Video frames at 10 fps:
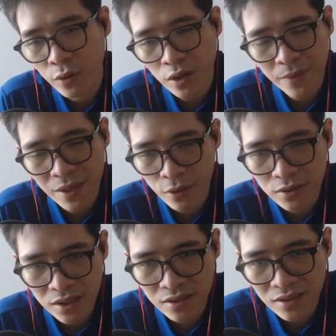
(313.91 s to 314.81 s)
not be able
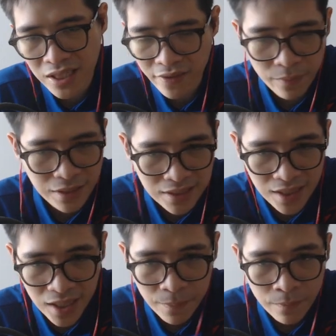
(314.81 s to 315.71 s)
to develop easily